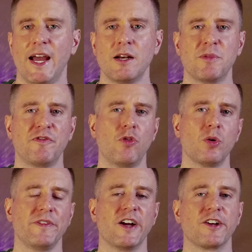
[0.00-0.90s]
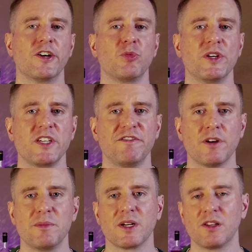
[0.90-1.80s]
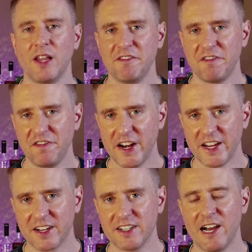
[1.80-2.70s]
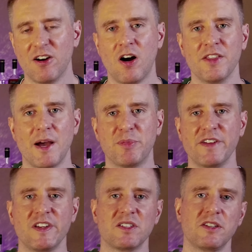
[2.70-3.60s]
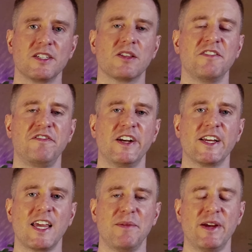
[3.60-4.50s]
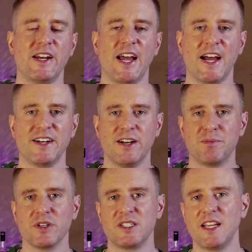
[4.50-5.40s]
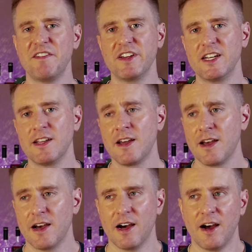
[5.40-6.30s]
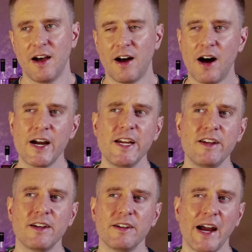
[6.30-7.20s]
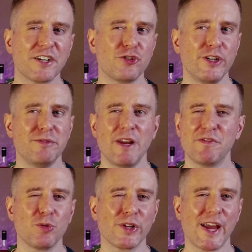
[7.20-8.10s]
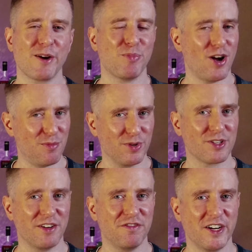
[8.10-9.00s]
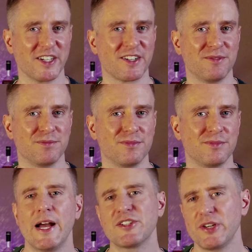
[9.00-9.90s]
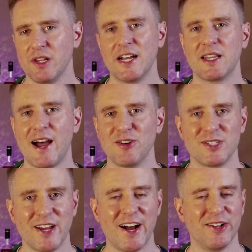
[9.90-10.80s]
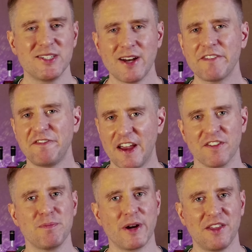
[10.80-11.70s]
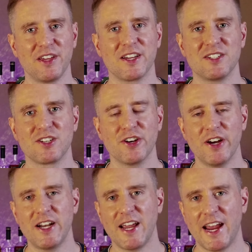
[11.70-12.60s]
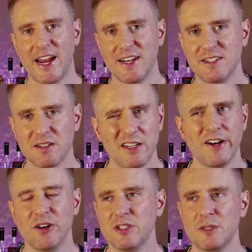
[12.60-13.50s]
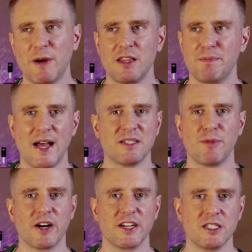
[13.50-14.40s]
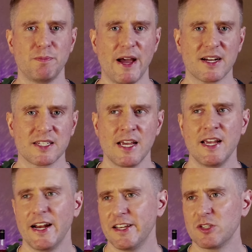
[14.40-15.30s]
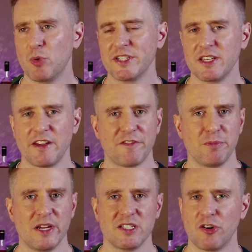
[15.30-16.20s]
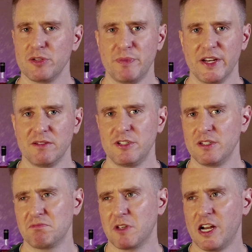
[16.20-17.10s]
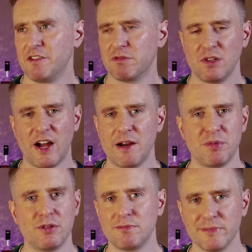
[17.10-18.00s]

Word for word: At number four, we've got a good whiskey from Glenfiddich. Now, on that previous list, Glenfiddich came in at number seven. Uh, I actually never really had a problem with Glenfiddich. I actually like the house style. It's not a favorite, but I think it's good. And, you know, despite the mass market specs, it is a whiskey that for me has always been just kind of reliable